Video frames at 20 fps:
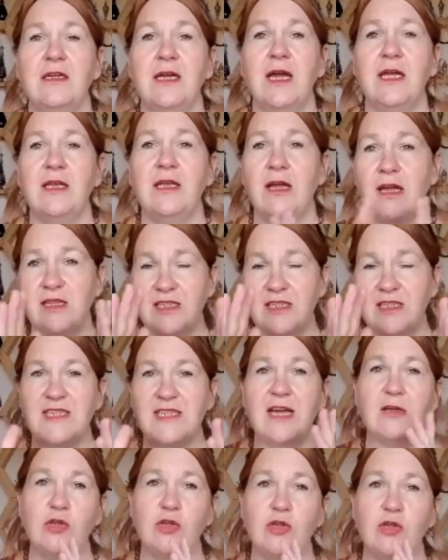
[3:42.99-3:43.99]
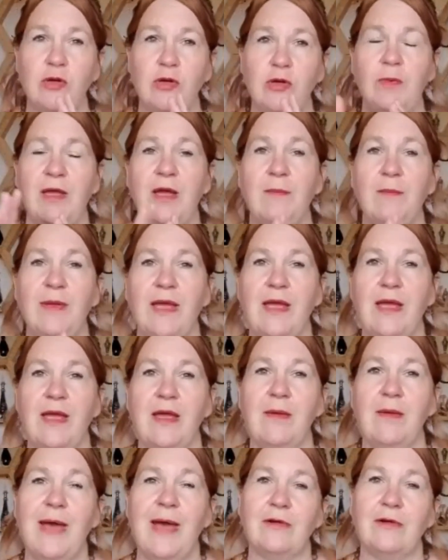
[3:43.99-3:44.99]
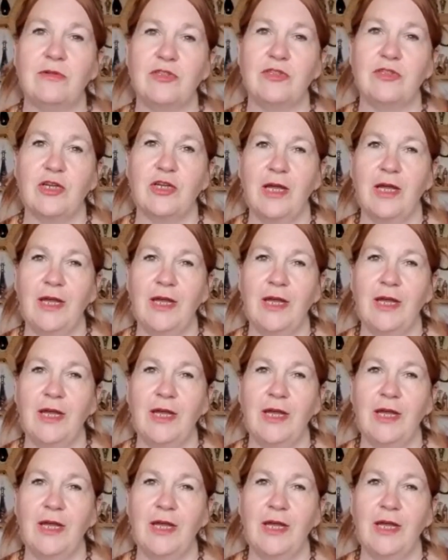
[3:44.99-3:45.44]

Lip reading: And as I say, I'll talk a bit about